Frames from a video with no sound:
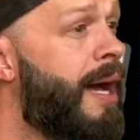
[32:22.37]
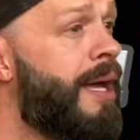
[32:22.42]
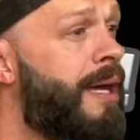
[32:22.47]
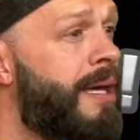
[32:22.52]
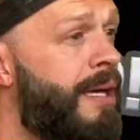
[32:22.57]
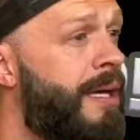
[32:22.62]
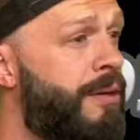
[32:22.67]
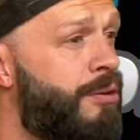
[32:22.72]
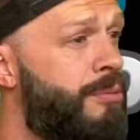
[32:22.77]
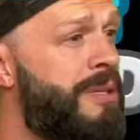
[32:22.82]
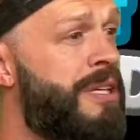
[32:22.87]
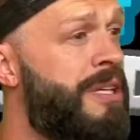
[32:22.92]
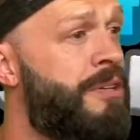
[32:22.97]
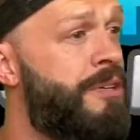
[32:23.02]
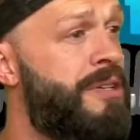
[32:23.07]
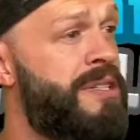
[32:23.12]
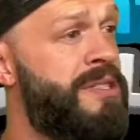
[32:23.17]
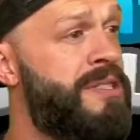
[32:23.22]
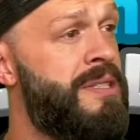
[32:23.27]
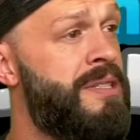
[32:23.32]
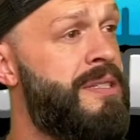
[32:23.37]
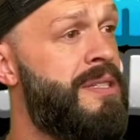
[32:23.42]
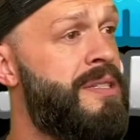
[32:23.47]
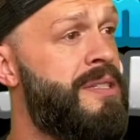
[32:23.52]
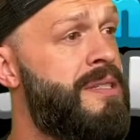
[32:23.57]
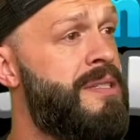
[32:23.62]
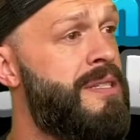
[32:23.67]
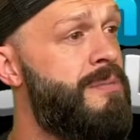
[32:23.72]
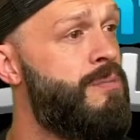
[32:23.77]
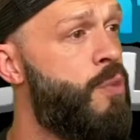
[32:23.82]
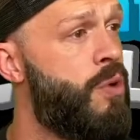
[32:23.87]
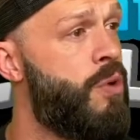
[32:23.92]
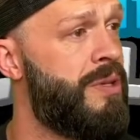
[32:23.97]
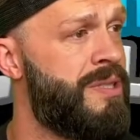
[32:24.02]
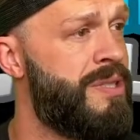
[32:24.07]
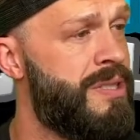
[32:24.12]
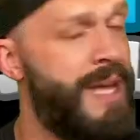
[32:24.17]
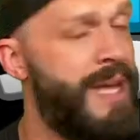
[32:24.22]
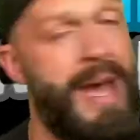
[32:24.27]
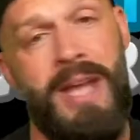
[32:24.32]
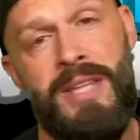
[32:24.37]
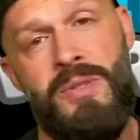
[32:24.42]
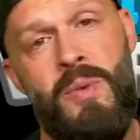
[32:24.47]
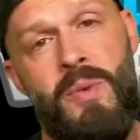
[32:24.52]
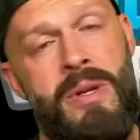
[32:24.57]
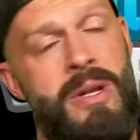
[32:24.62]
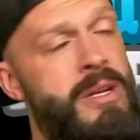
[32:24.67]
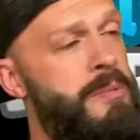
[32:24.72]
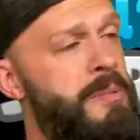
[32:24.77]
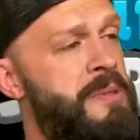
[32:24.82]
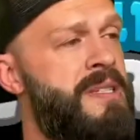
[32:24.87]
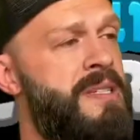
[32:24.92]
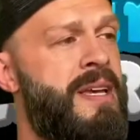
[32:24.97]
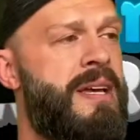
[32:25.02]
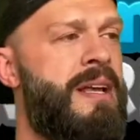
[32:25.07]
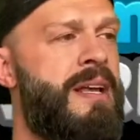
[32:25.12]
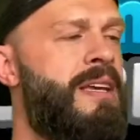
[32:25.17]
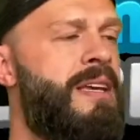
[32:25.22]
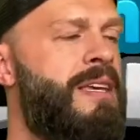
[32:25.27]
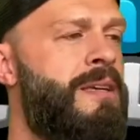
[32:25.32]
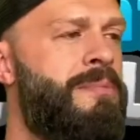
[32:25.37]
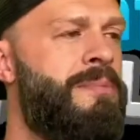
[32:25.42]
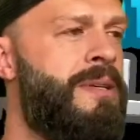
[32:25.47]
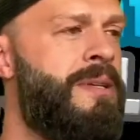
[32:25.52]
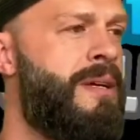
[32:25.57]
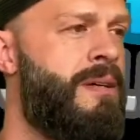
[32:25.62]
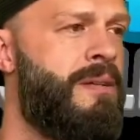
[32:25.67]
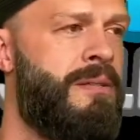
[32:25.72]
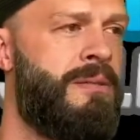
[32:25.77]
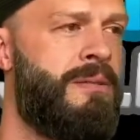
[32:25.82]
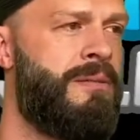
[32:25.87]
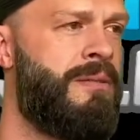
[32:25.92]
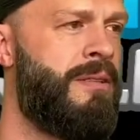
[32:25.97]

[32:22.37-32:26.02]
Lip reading: it would be interesting to see more stats. 100%. I keep telling,